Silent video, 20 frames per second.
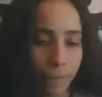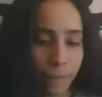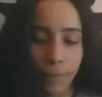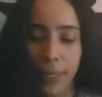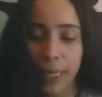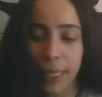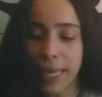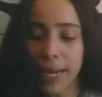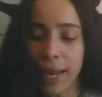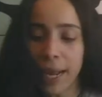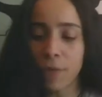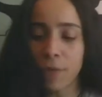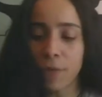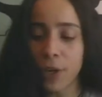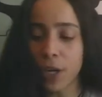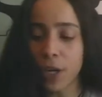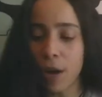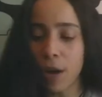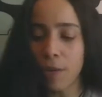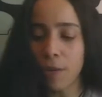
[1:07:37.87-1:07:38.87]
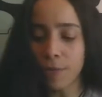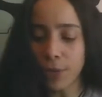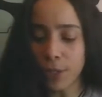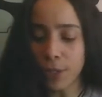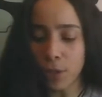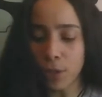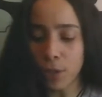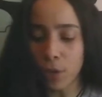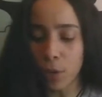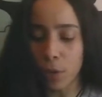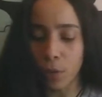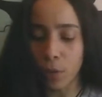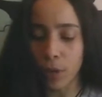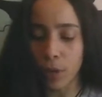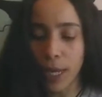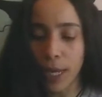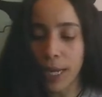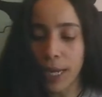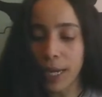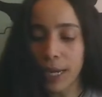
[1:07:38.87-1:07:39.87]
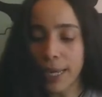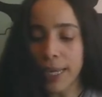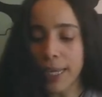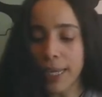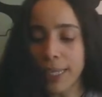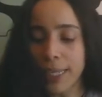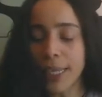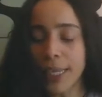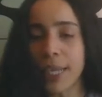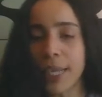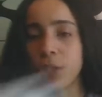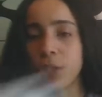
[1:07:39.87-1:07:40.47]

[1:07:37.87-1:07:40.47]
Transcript: Get out of your comfort zone. Like I said, you